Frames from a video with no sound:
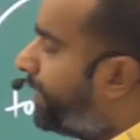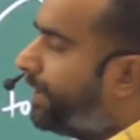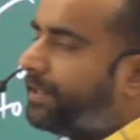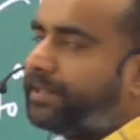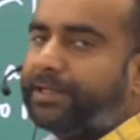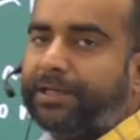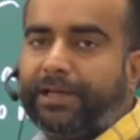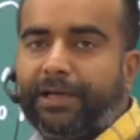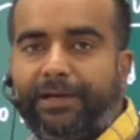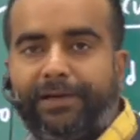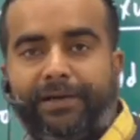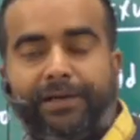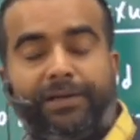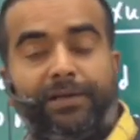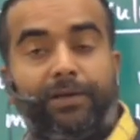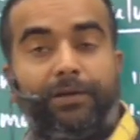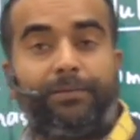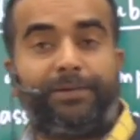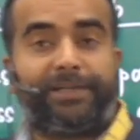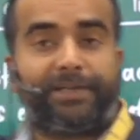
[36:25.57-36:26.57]
1800
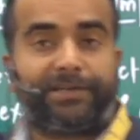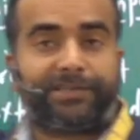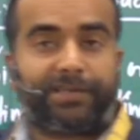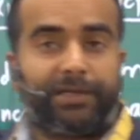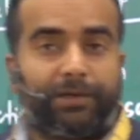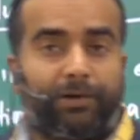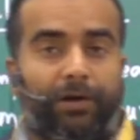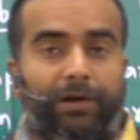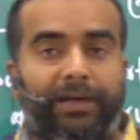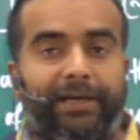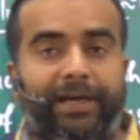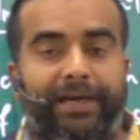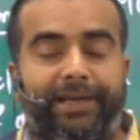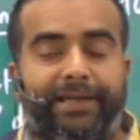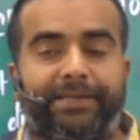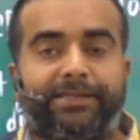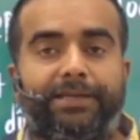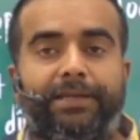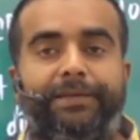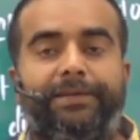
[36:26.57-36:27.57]
kilometers in all
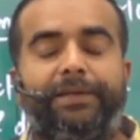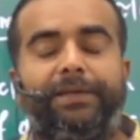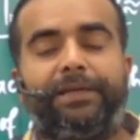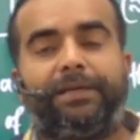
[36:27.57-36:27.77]
direction,